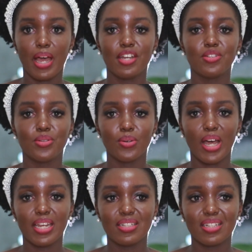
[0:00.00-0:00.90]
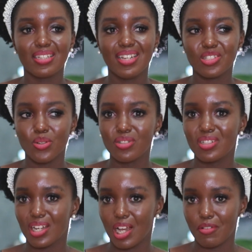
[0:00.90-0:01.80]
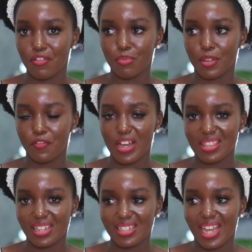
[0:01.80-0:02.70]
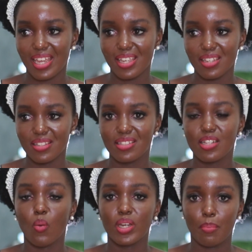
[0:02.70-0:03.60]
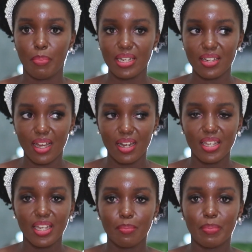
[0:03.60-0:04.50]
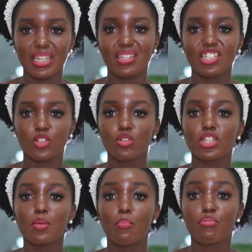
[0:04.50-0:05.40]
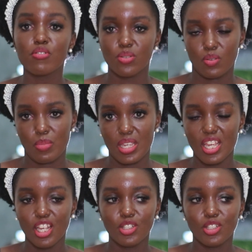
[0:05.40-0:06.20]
And and it does not take away from the fact that I still want a partner, but it does not imprison me.